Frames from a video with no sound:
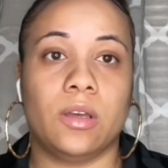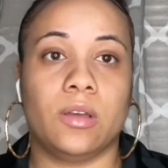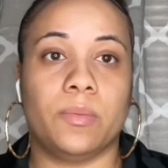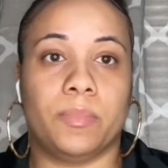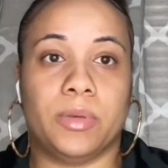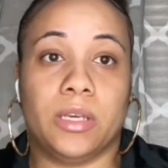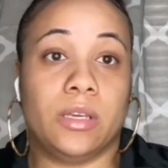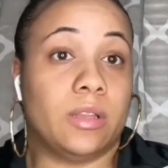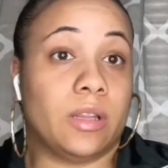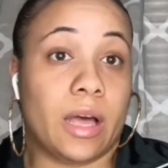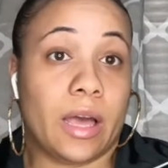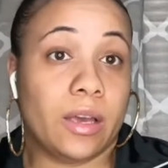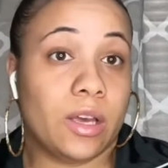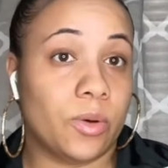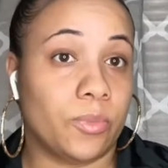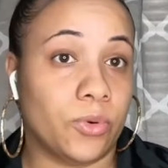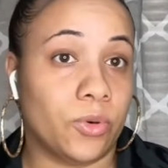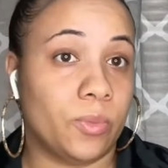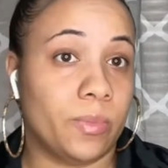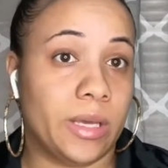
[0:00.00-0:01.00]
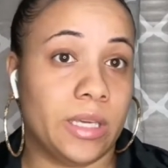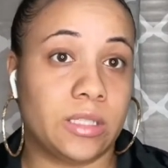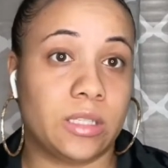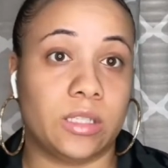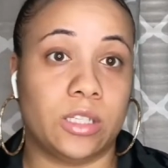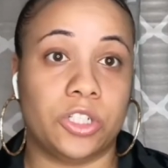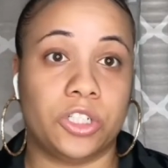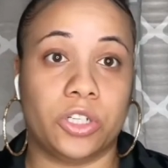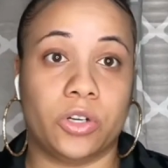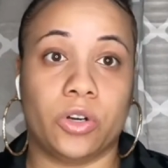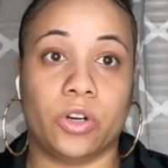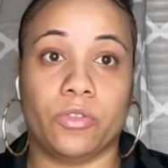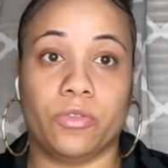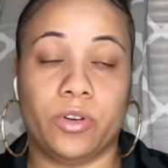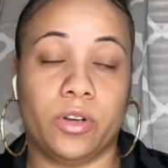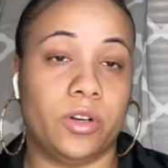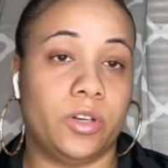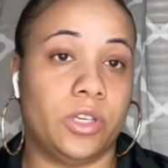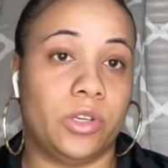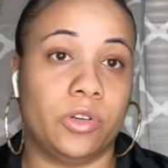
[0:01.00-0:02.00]
Be likable, basically. Show the
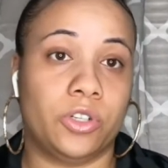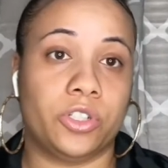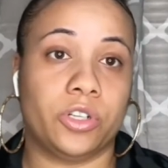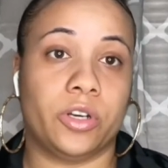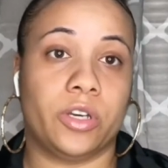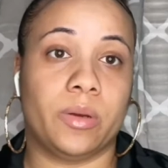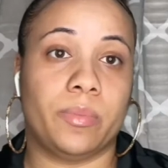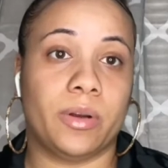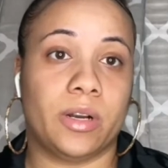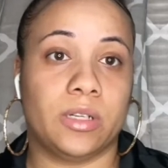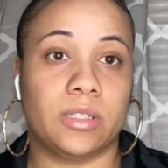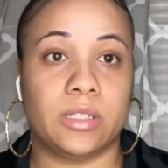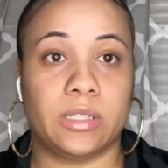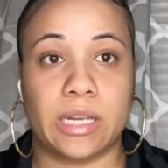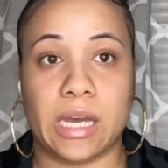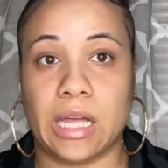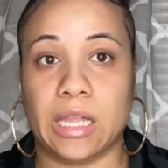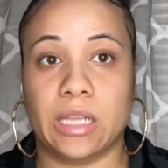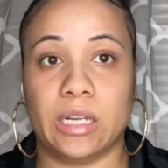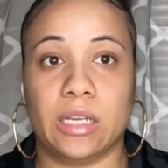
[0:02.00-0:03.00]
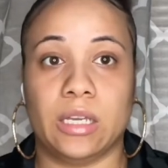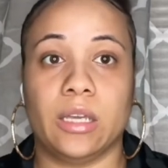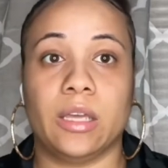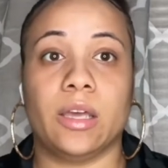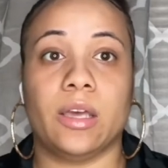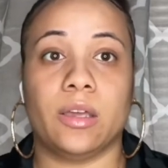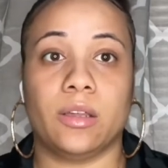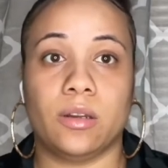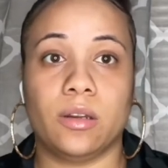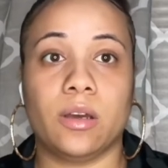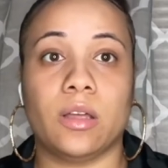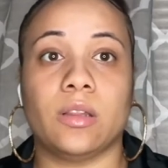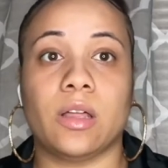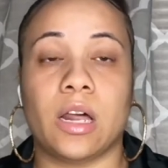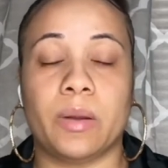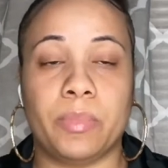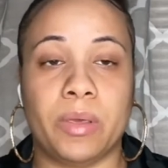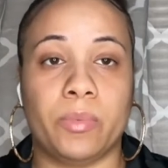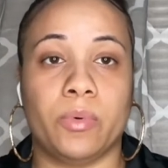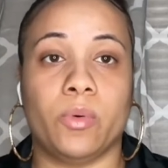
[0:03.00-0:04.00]
real you, show your personality, and a lot of
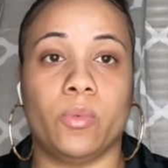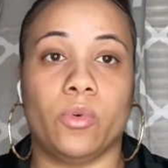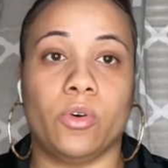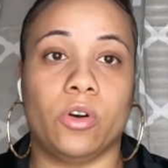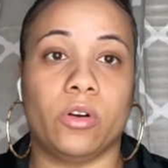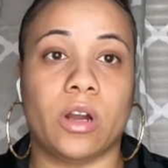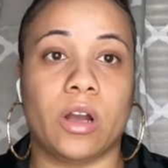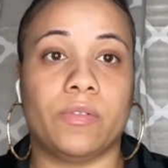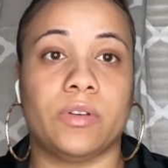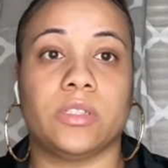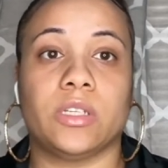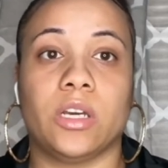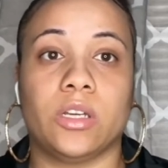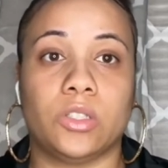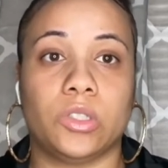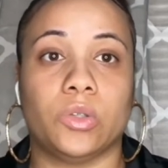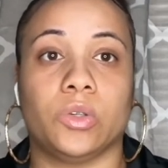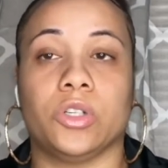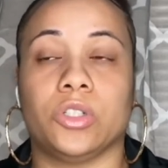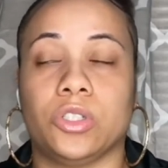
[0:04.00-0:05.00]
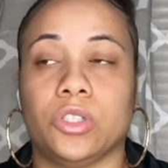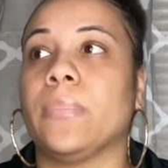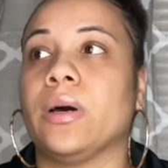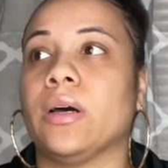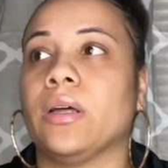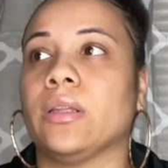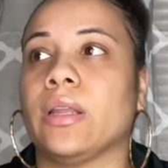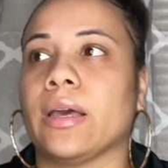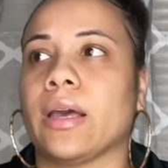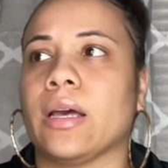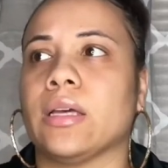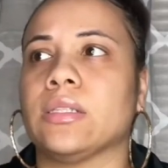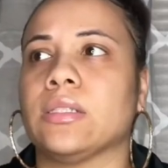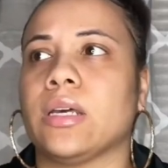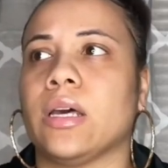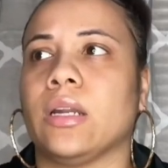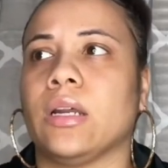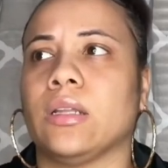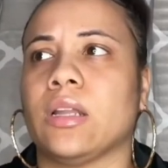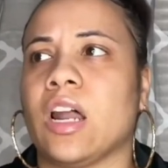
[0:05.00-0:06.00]
people will gravitate towards you. But like I
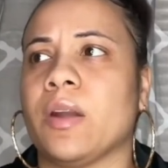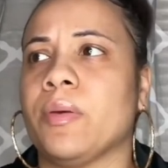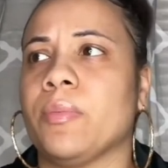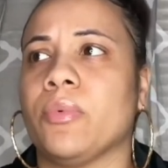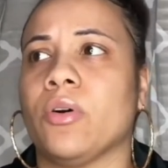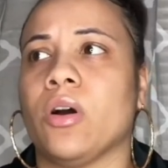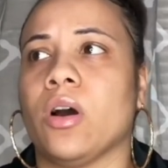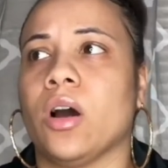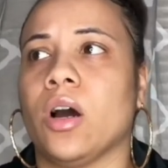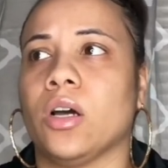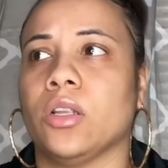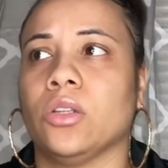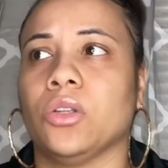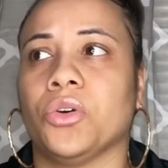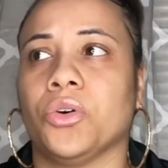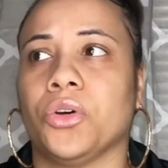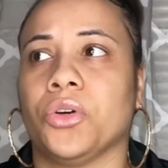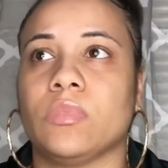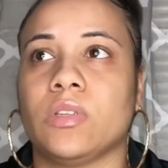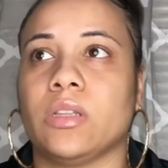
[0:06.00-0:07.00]
said, a lot of people are unloyal.